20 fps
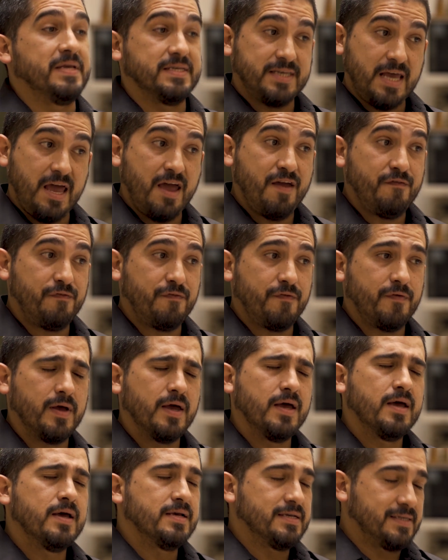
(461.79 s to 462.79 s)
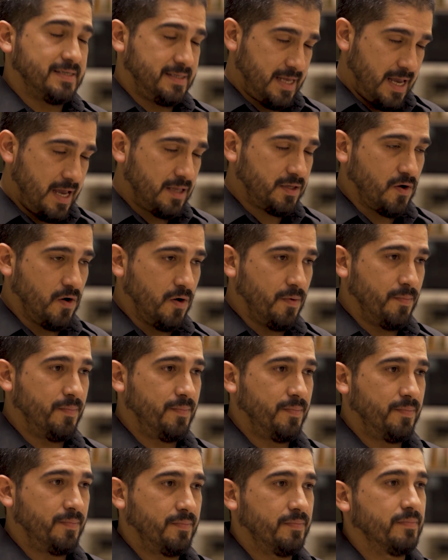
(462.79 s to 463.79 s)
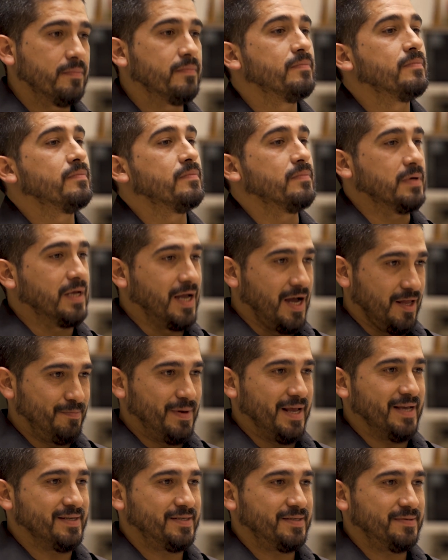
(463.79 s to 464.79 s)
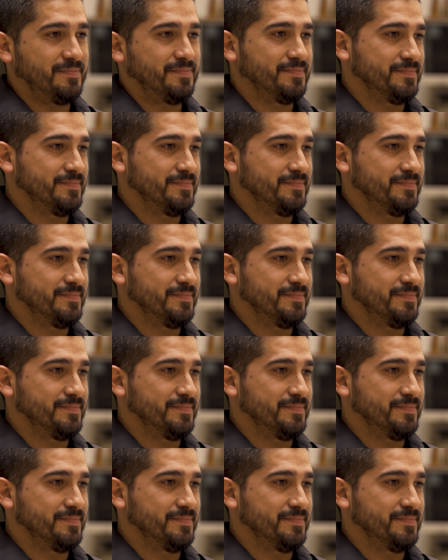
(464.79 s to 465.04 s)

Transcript: safe, stay at home, God bless.